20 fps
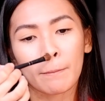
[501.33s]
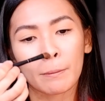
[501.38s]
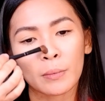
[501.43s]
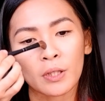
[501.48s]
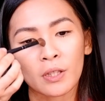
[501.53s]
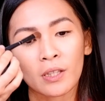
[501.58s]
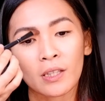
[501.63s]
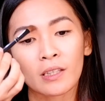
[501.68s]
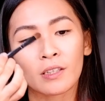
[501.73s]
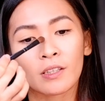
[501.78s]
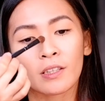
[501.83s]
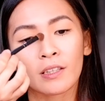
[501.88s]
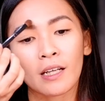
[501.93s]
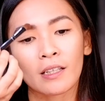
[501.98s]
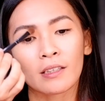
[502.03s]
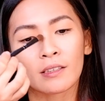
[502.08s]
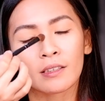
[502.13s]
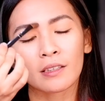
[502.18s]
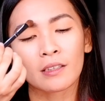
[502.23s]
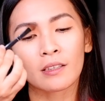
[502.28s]
you can
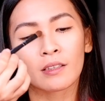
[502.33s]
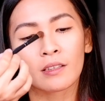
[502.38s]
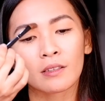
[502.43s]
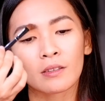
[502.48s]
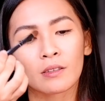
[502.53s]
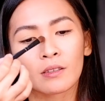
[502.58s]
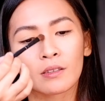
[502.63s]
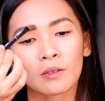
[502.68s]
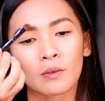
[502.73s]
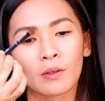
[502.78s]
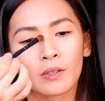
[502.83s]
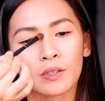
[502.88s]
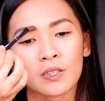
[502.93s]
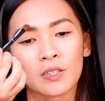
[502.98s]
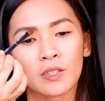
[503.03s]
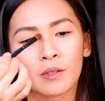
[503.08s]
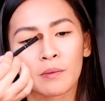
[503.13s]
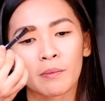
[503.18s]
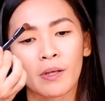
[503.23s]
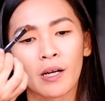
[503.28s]
connect it towards
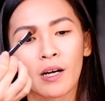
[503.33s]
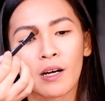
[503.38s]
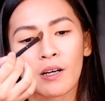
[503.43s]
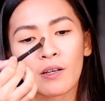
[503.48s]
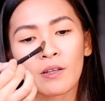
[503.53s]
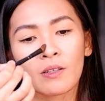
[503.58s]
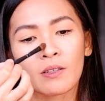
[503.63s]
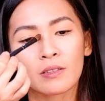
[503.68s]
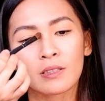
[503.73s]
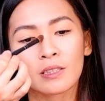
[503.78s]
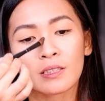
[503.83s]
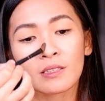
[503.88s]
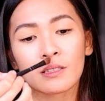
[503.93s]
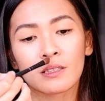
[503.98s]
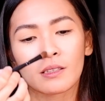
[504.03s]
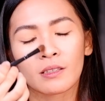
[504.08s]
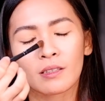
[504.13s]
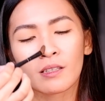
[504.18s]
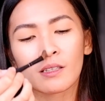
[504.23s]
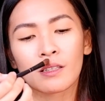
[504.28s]
your brows.
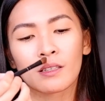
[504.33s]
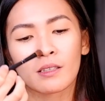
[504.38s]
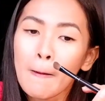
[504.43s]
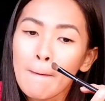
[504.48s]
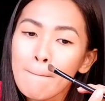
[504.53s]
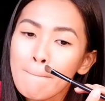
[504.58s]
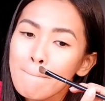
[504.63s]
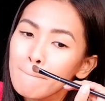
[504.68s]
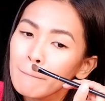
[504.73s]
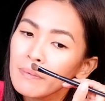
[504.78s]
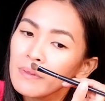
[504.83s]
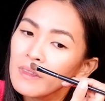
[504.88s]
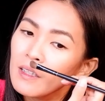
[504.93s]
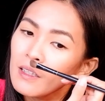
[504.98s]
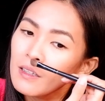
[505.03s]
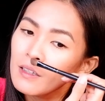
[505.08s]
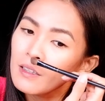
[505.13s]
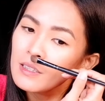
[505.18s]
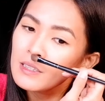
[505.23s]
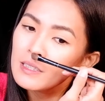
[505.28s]
On the
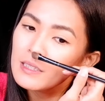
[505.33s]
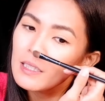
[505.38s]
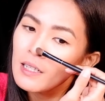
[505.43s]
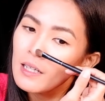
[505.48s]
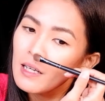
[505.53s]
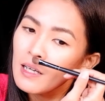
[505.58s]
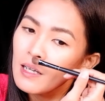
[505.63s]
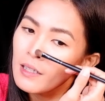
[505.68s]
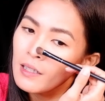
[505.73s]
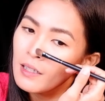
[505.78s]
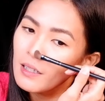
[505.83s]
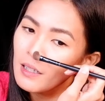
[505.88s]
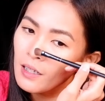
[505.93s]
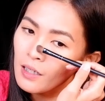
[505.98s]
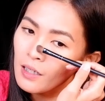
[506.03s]
other side.